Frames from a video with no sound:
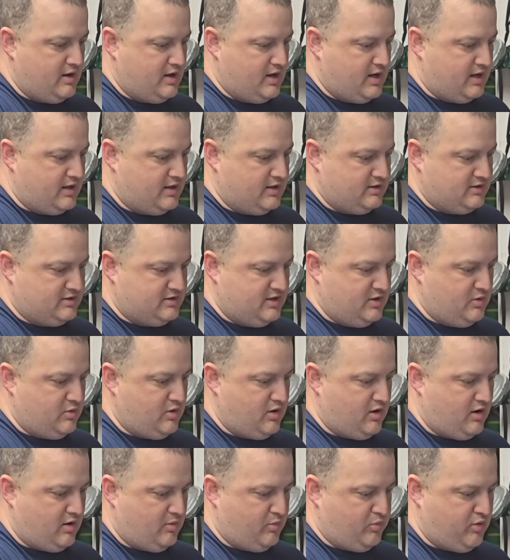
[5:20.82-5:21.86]
and let's see
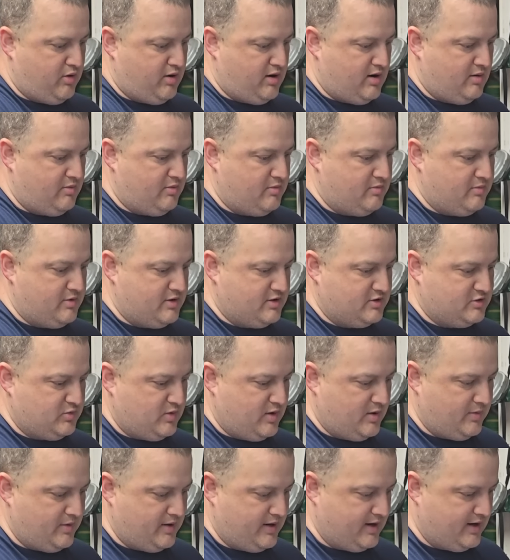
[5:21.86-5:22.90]
where our problem is,
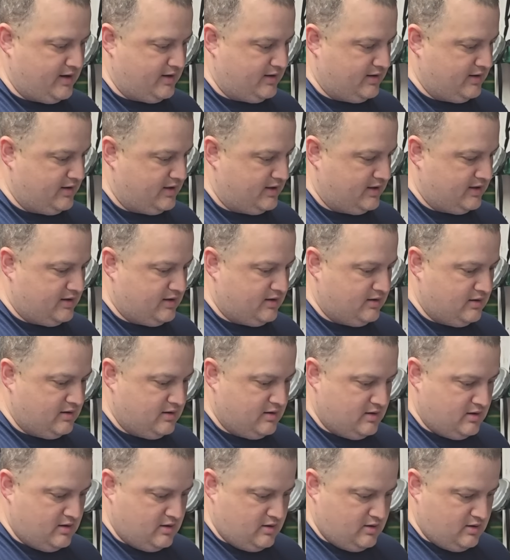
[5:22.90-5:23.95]
why we got a leak.
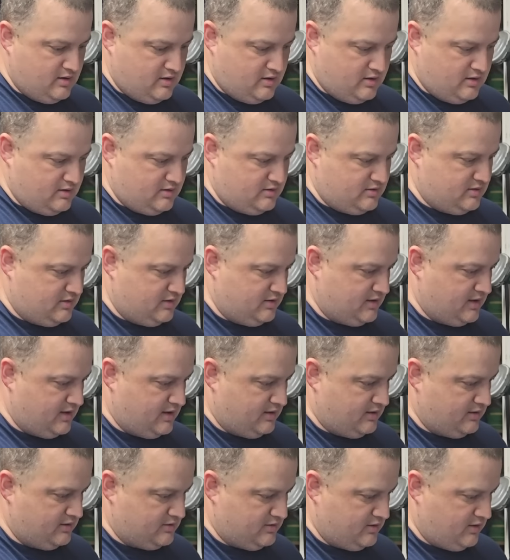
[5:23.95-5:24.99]
Let's see, that
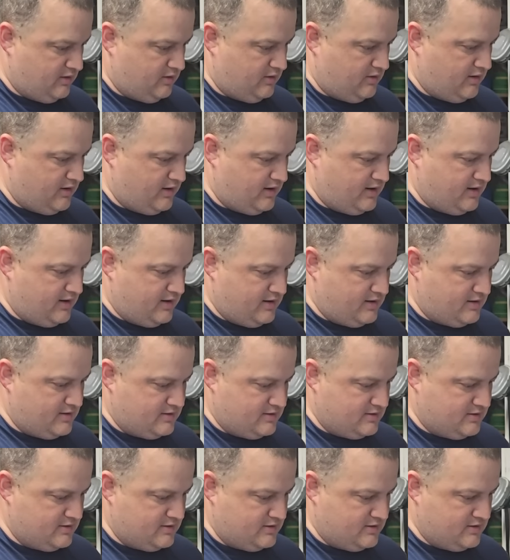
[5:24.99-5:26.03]
looks all right.
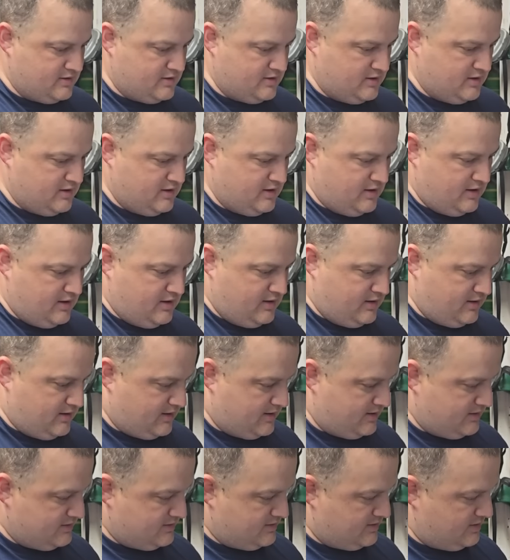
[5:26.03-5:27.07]

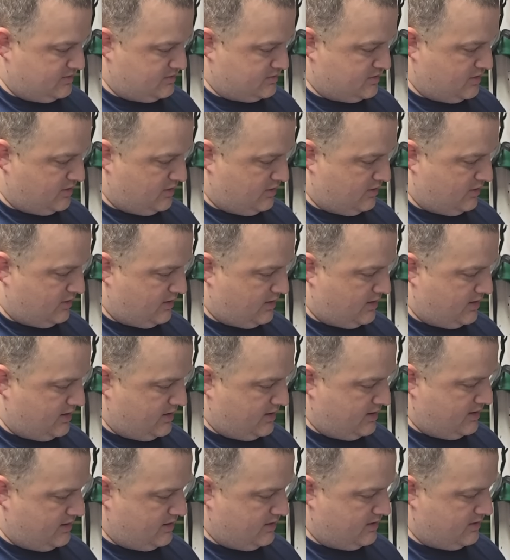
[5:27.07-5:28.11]
That seems all right.
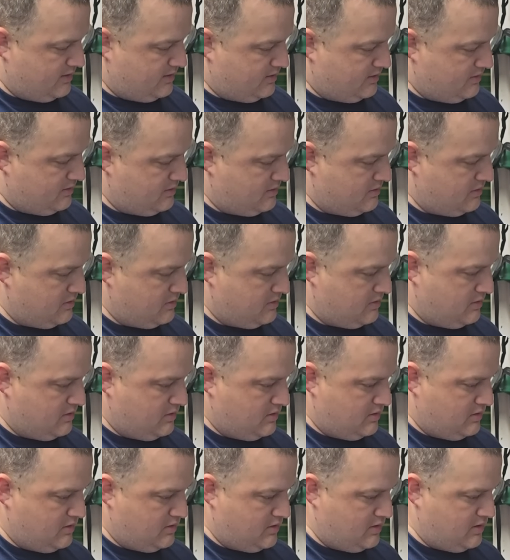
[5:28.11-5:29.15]

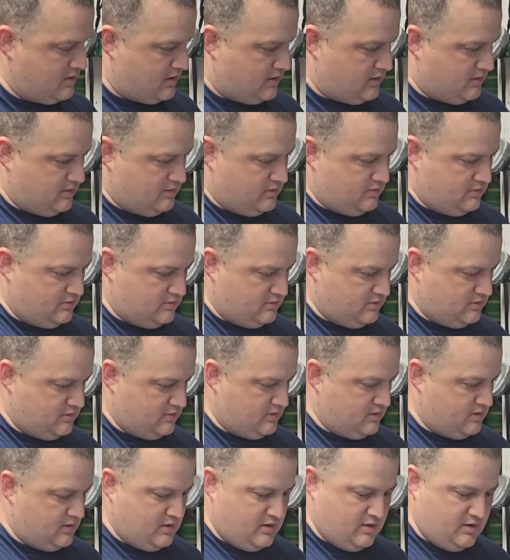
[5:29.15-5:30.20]
Huh.
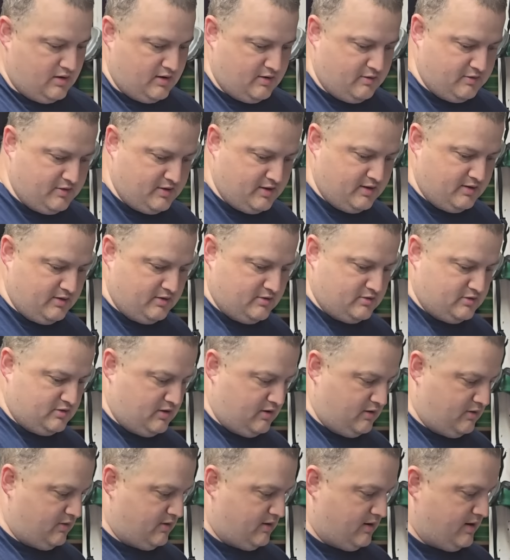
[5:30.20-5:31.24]
Everything looks
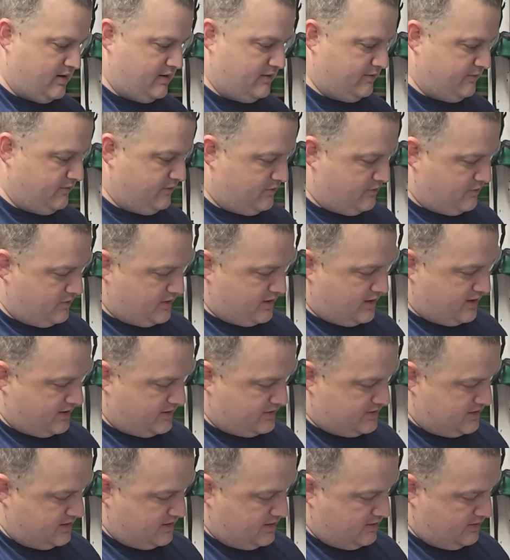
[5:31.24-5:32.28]
all right from what I can
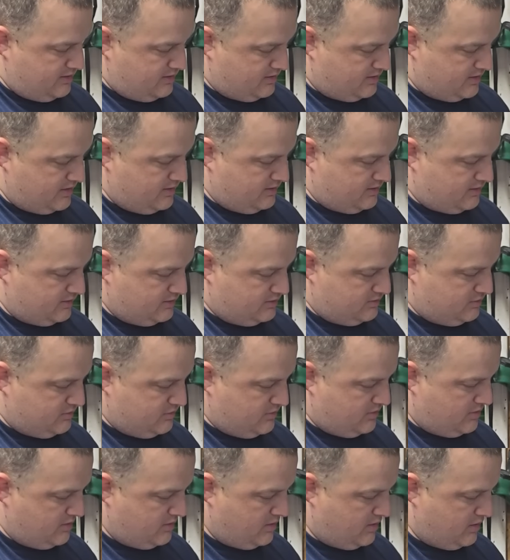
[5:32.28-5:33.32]
tell. Well, let's
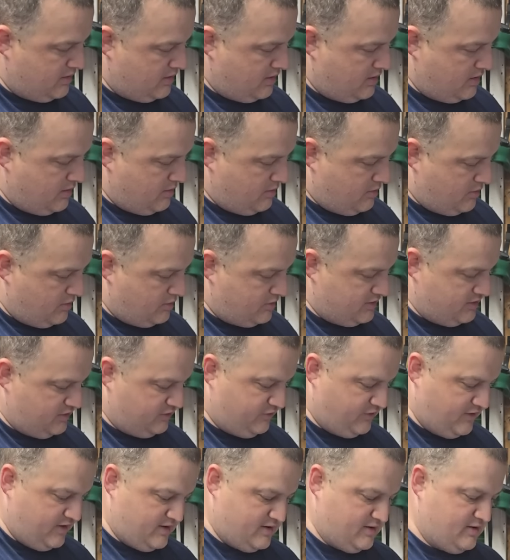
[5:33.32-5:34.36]
pull this
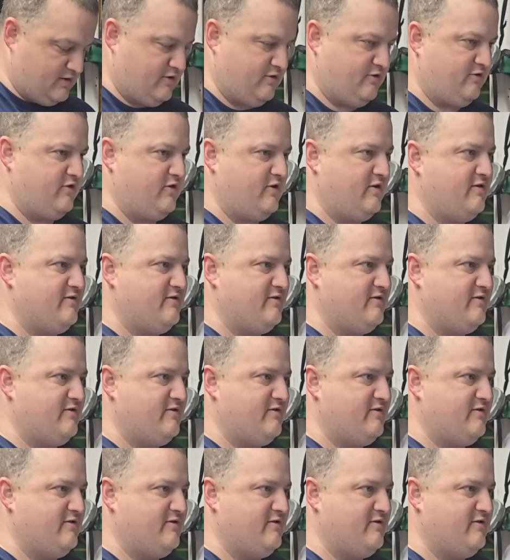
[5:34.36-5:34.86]
fitting off.